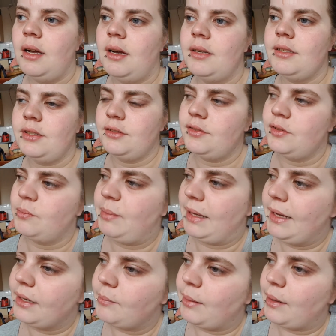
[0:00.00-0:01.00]
I do feel
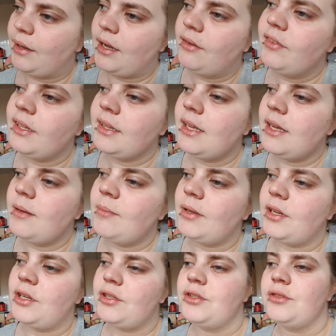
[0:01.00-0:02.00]
bad about having
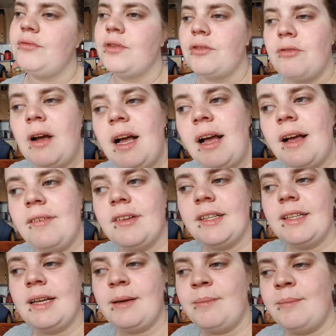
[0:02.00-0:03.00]
them and I do regret
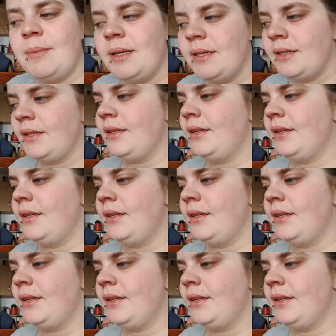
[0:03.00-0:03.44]
having them.